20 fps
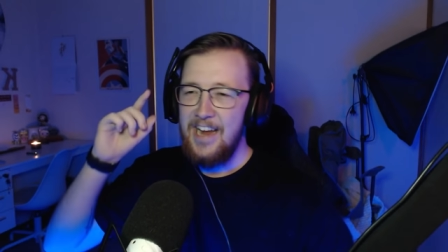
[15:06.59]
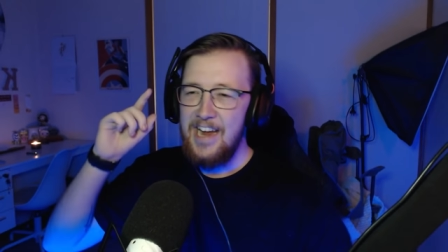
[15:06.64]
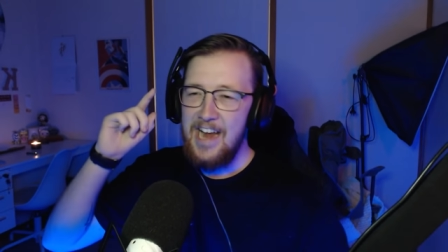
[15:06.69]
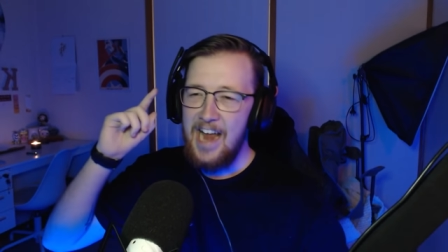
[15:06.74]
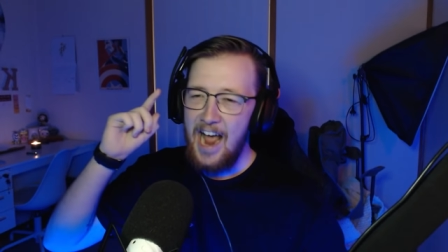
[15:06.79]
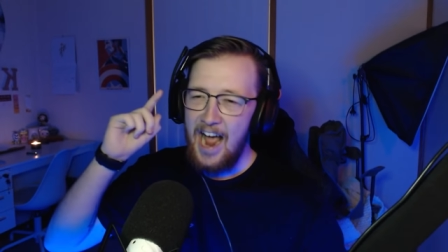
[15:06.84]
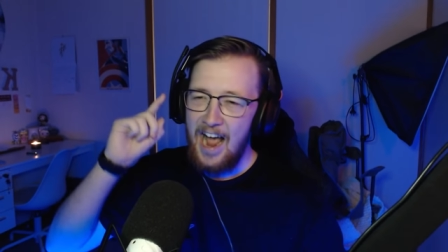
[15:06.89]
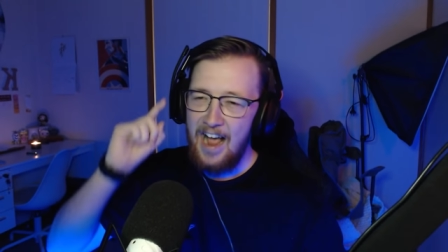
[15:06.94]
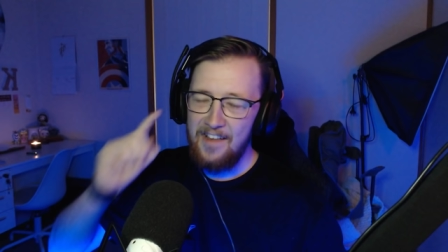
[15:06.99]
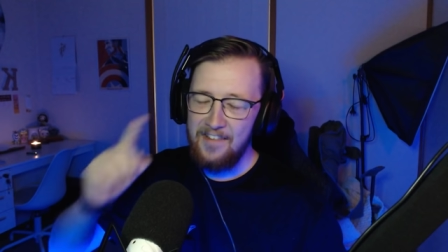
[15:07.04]
He
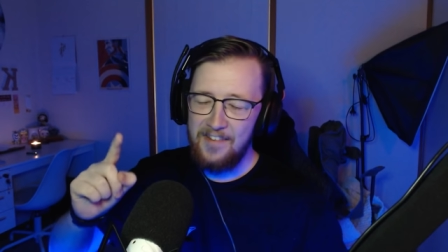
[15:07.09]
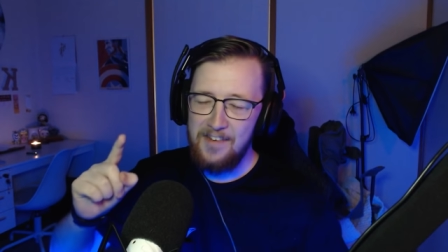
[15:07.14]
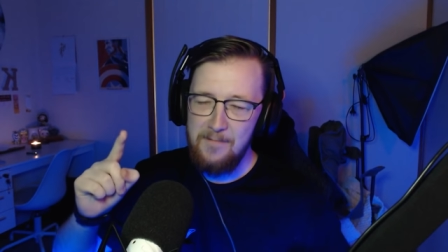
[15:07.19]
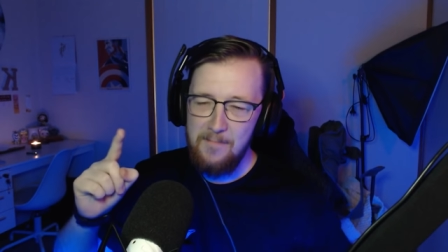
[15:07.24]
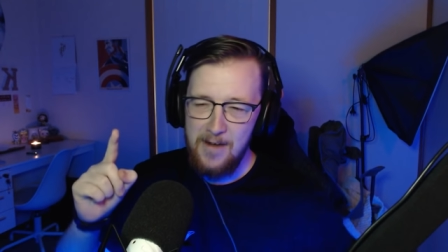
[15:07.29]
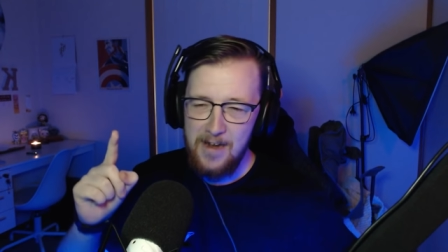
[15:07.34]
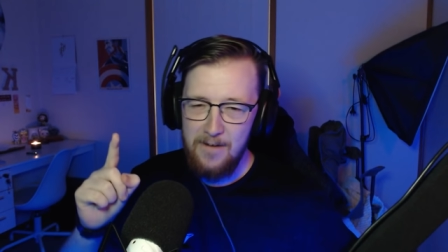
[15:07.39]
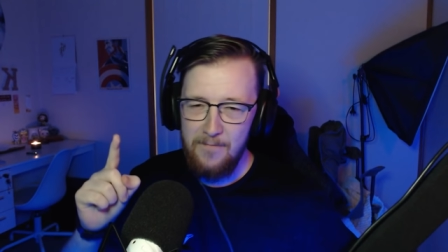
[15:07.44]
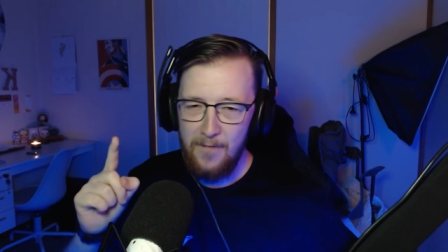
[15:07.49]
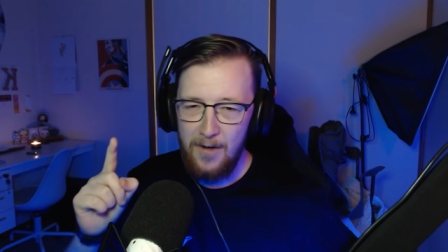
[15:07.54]
has to
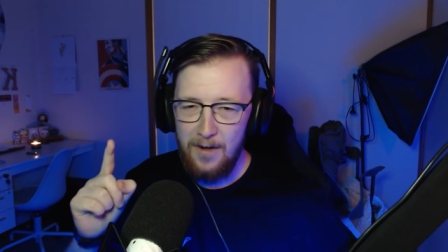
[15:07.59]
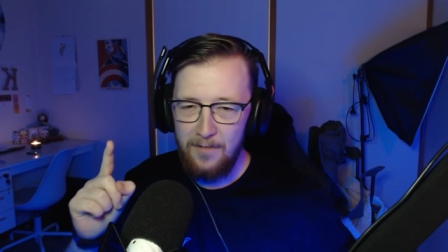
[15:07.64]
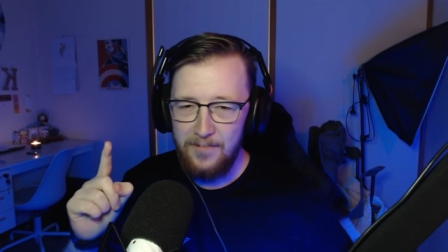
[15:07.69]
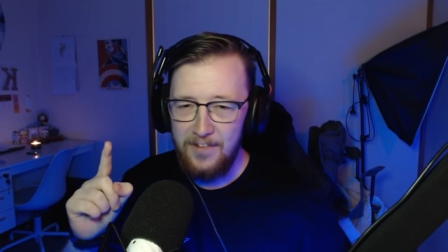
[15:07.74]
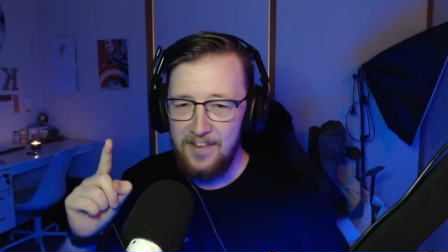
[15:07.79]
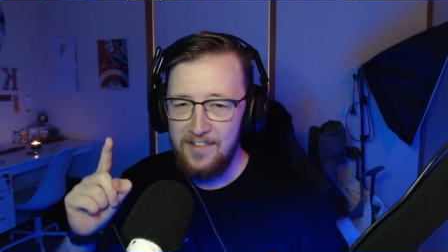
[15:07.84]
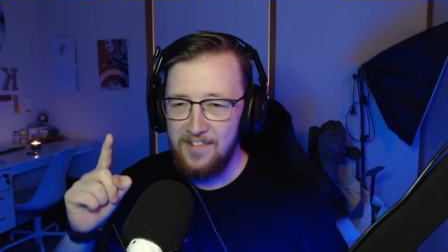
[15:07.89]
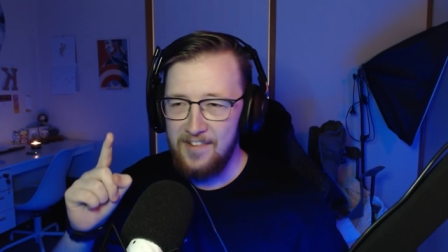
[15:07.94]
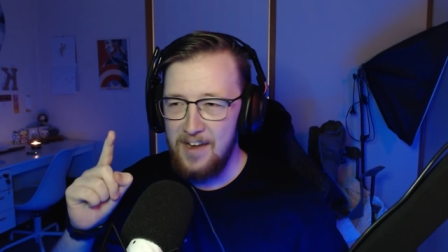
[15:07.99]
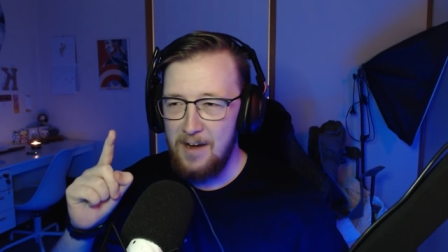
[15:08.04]
be involved
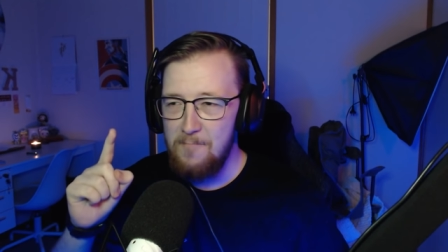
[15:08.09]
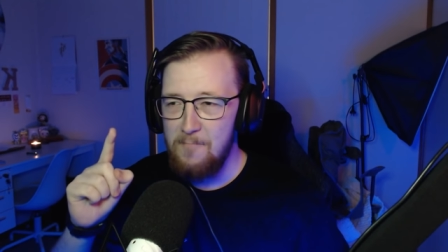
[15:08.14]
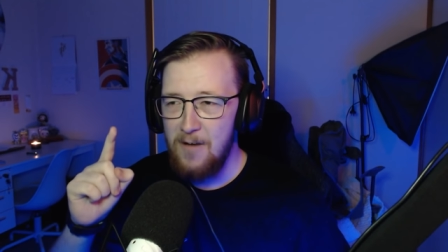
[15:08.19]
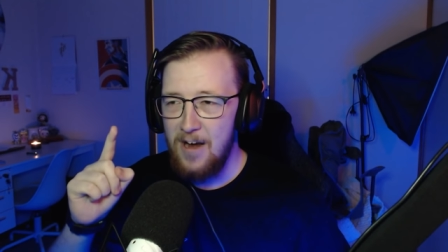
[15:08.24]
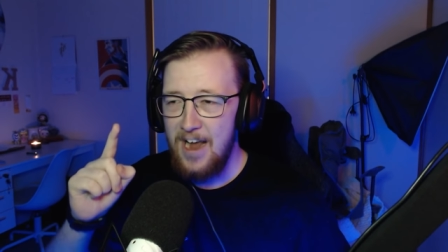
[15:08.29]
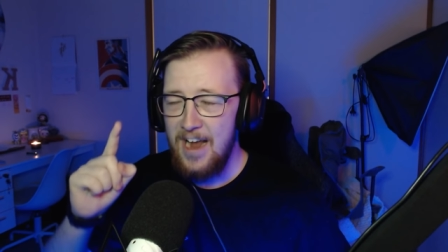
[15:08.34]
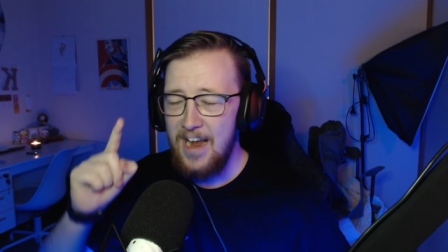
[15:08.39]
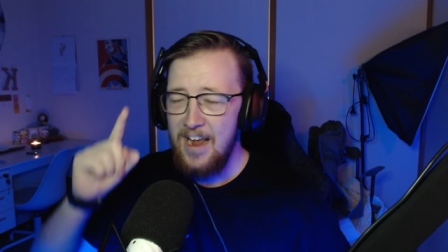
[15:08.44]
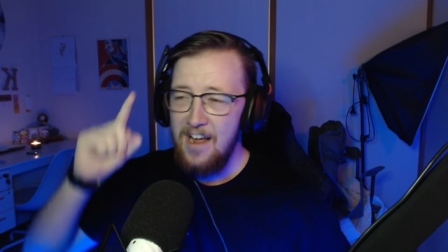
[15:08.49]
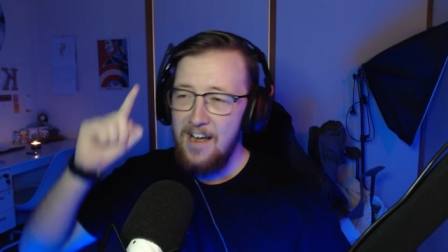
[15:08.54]
in some
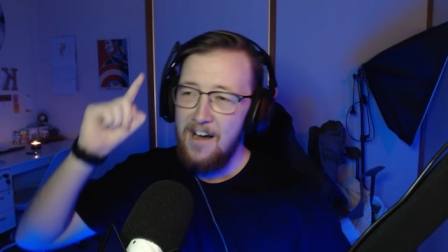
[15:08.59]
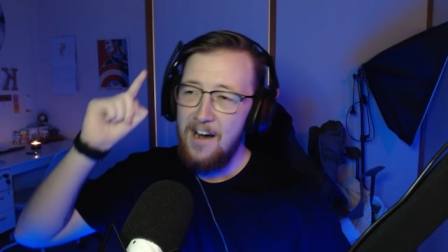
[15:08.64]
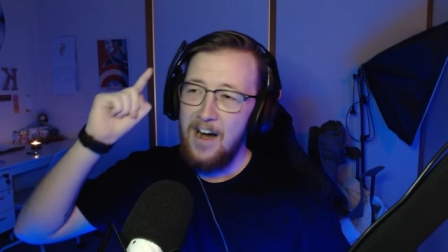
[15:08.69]
way.